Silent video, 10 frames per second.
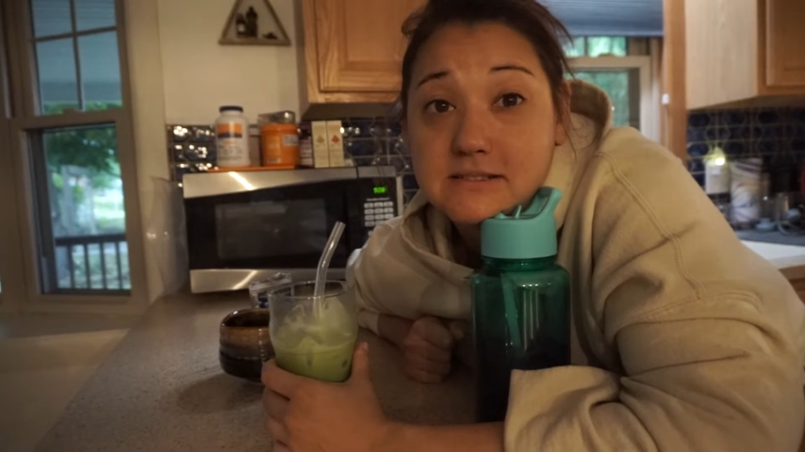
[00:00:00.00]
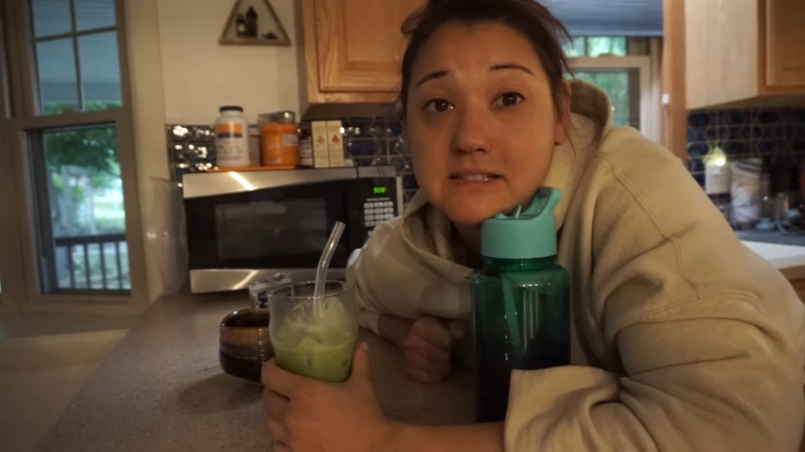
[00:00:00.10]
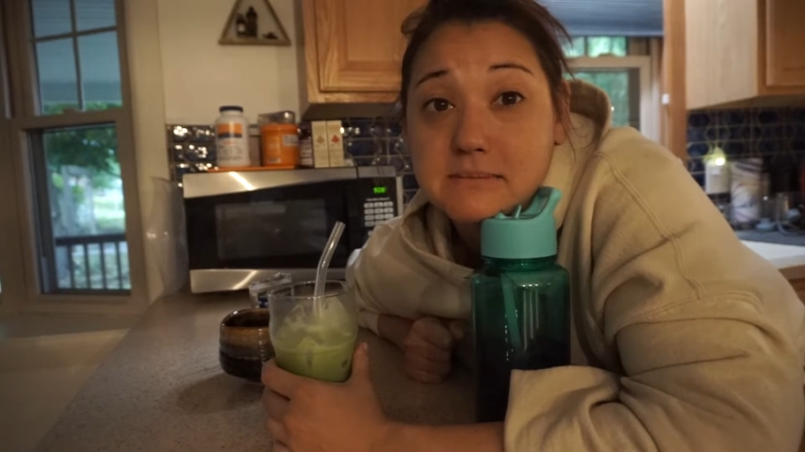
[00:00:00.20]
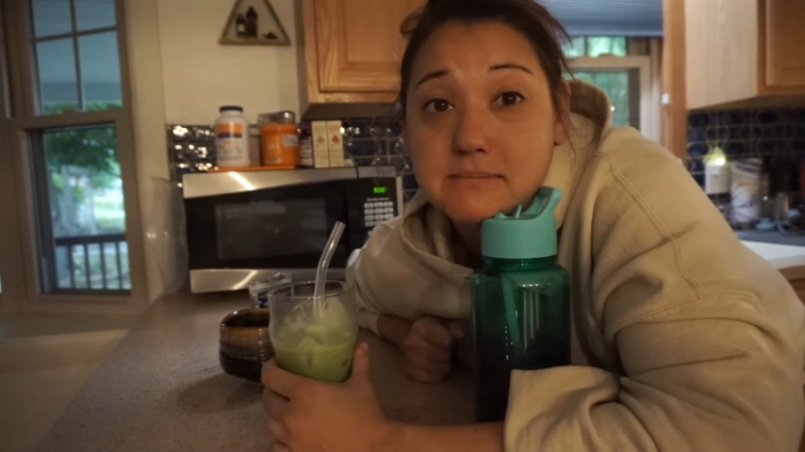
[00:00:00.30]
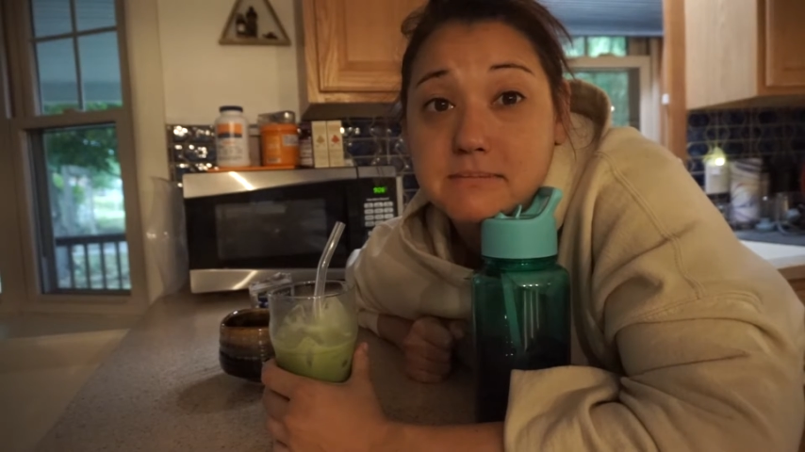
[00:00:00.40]

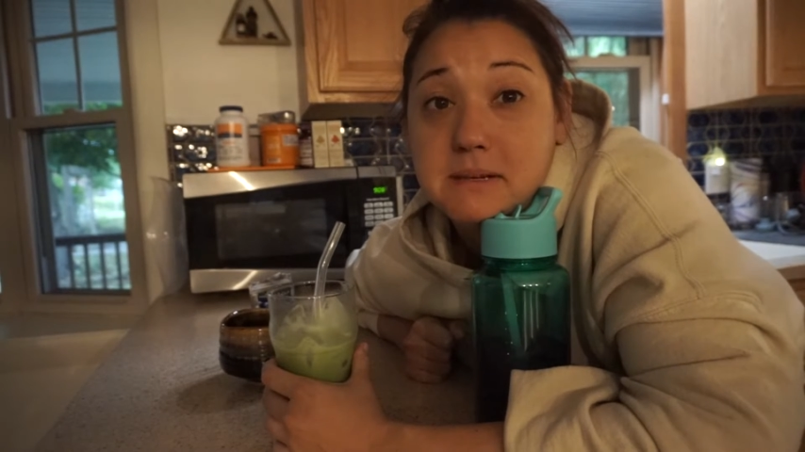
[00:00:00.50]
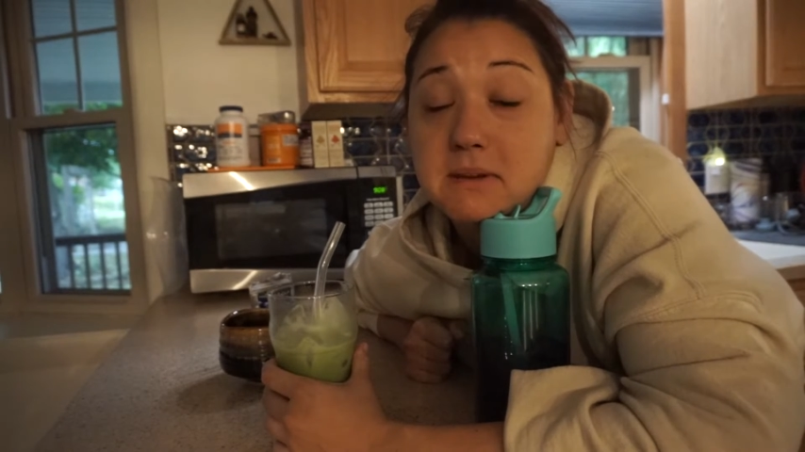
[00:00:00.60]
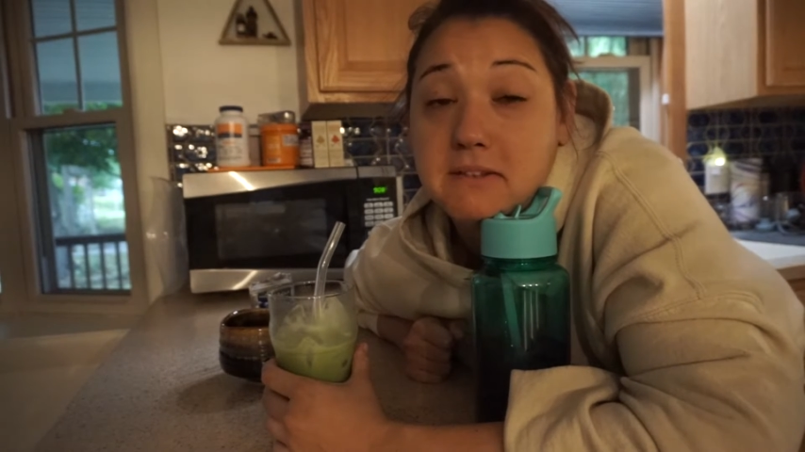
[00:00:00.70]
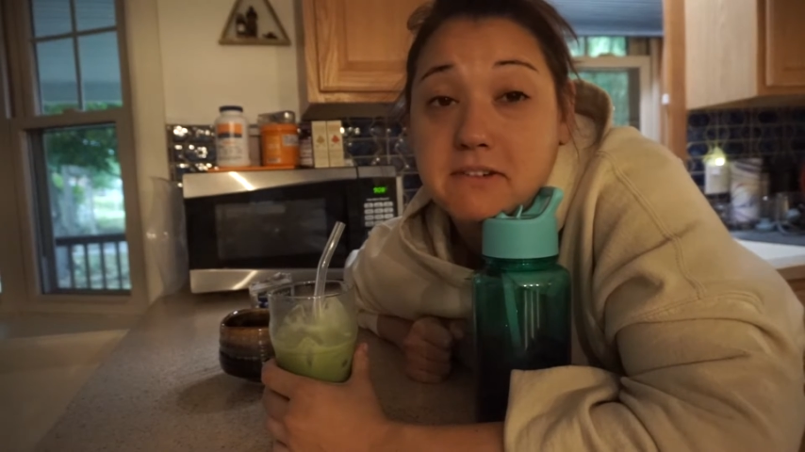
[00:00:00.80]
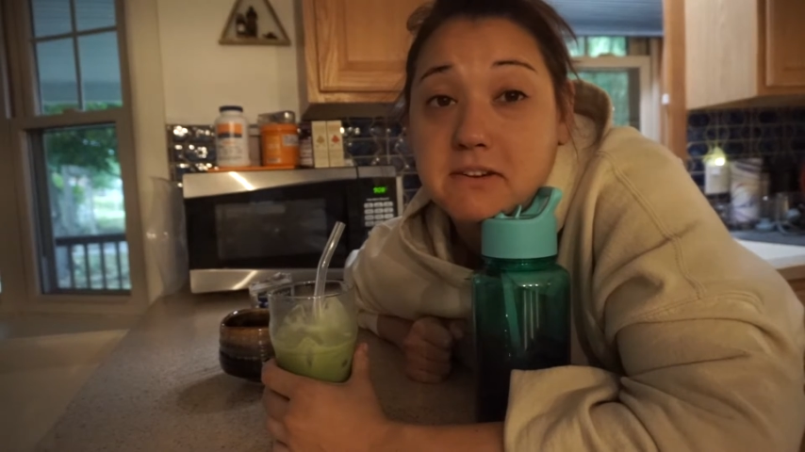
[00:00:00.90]
that
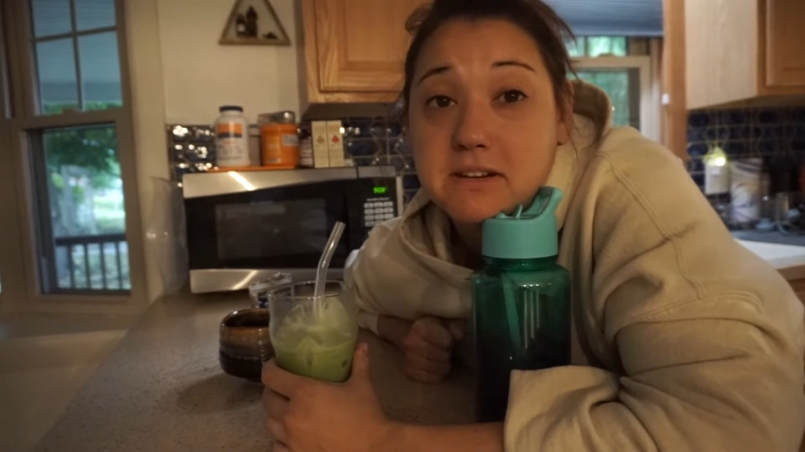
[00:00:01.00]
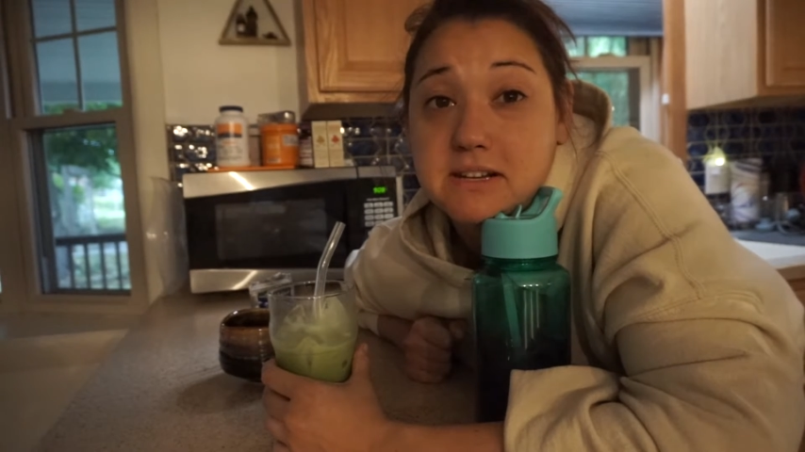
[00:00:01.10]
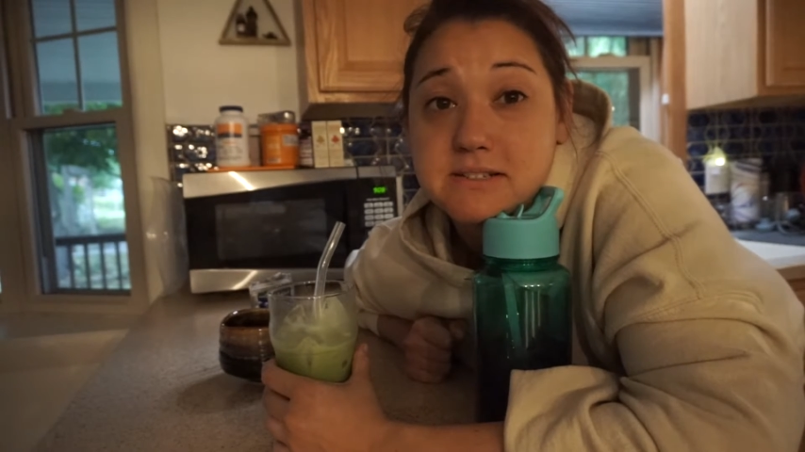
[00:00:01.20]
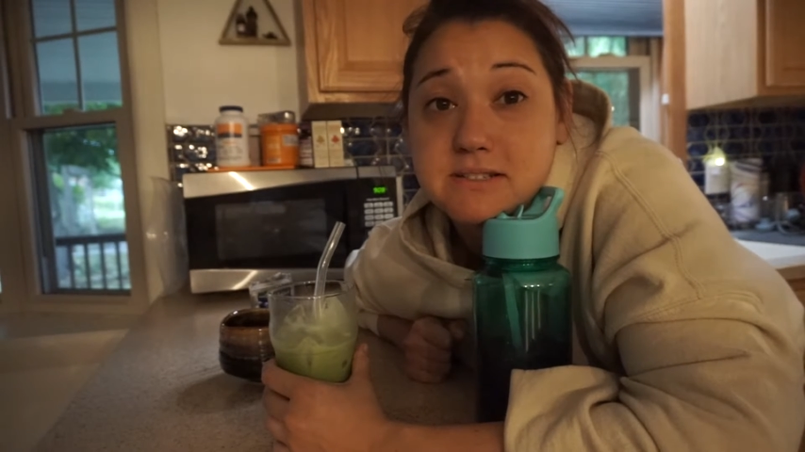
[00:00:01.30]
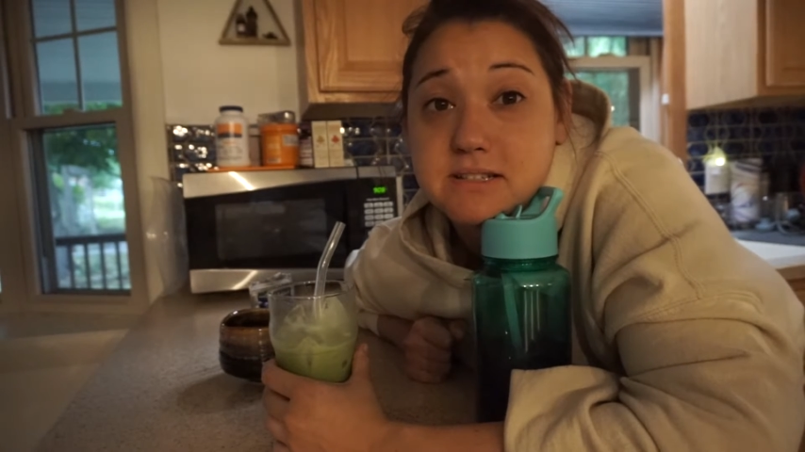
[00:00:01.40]
maybe I found an
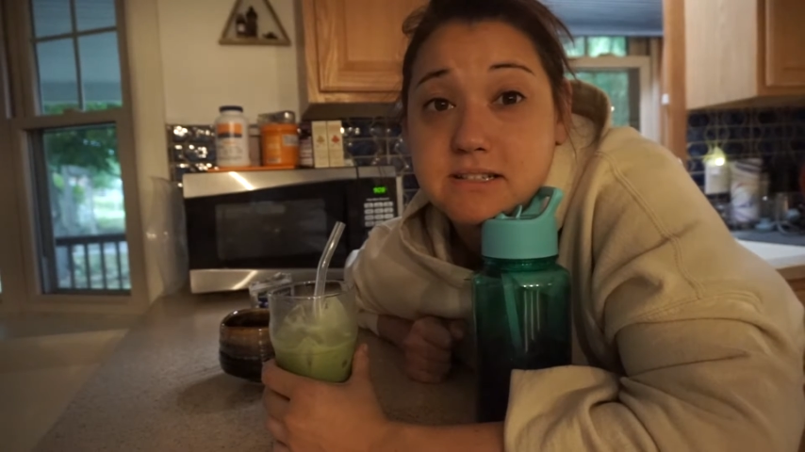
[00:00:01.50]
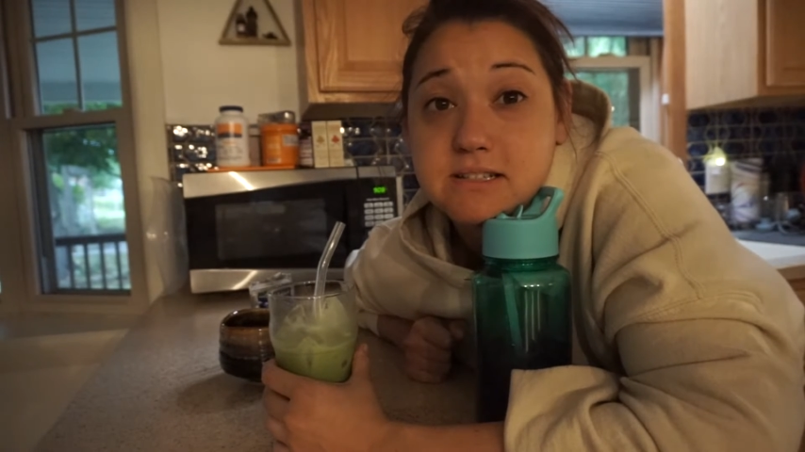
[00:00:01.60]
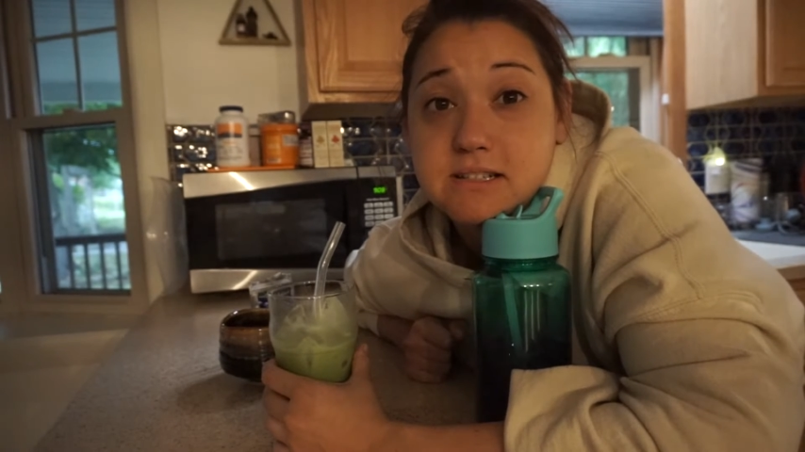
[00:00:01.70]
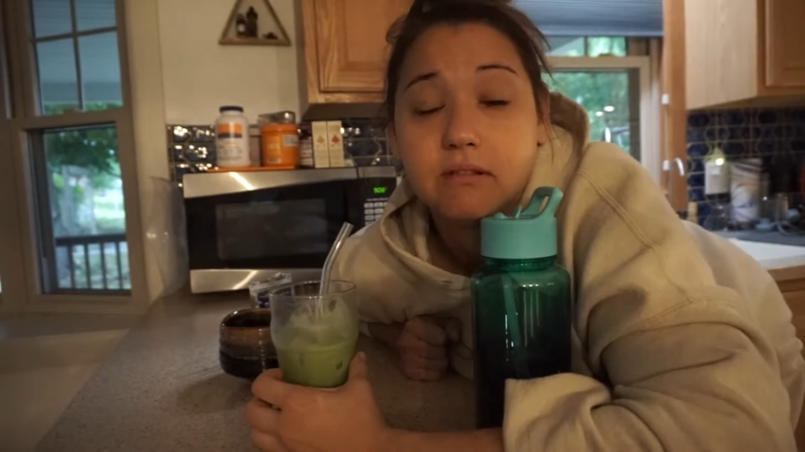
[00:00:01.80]
answer.